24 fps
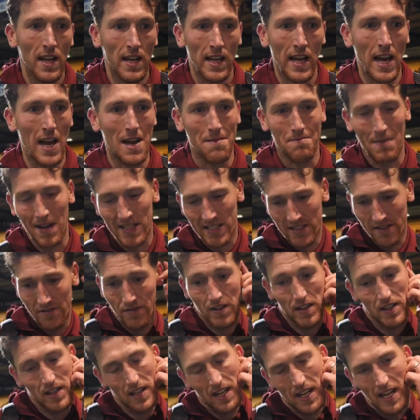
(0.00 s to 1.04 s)
Yeah,
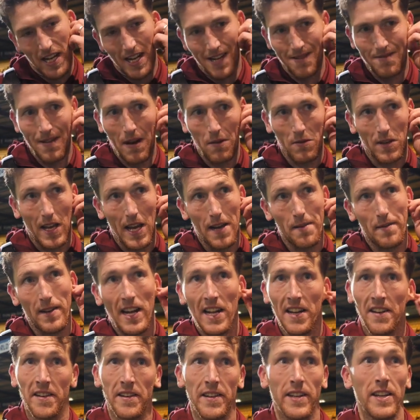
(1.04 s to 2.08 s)
massive. Our game in
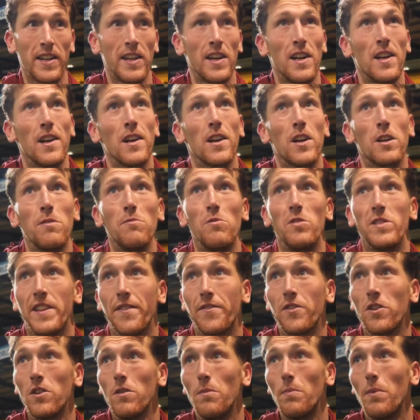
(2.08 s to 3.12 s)
hand. A couple of
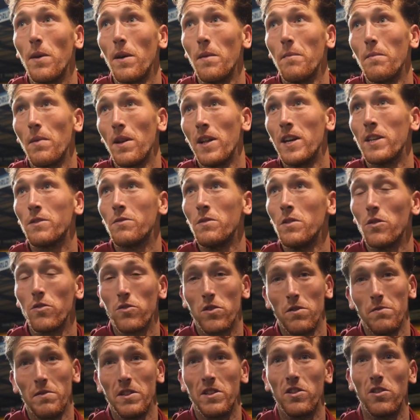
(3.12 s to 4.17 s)
difficult players. We know
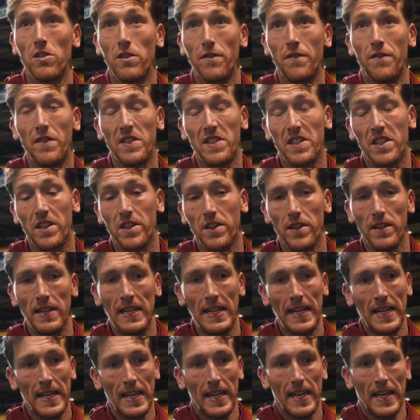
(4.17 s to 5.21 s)
it's going to be tough, physical.
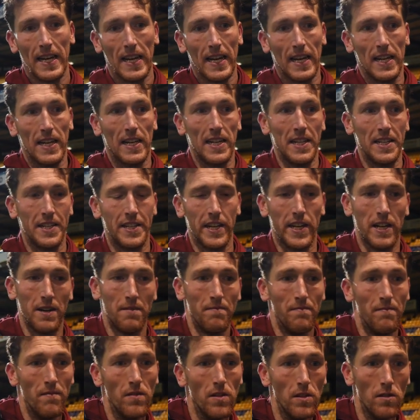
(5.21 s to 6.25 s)
And
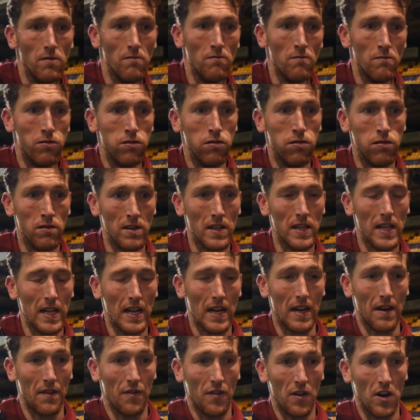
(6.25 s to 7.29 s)

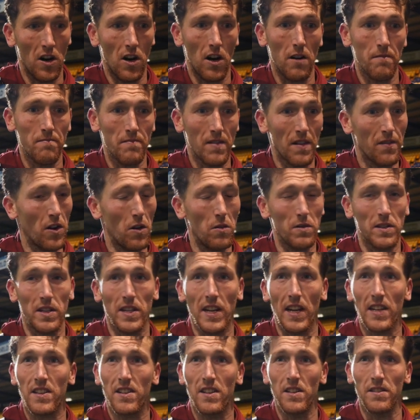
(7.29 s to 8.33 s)
I thought we
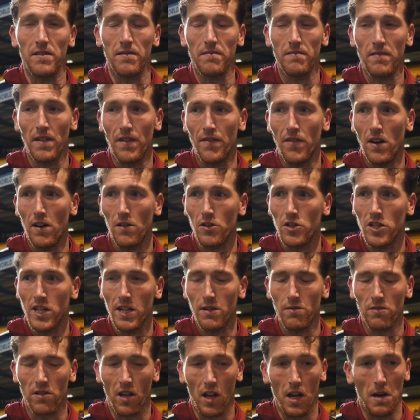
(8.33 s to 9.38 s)
did excellent. I thought our
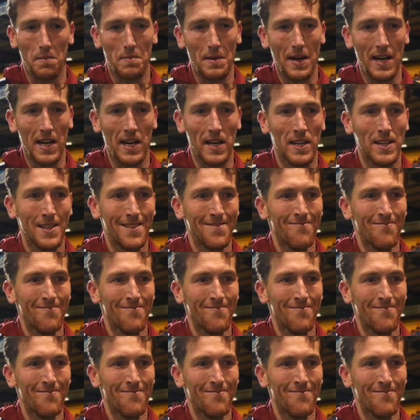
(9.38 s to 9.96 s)
shape was a lot better.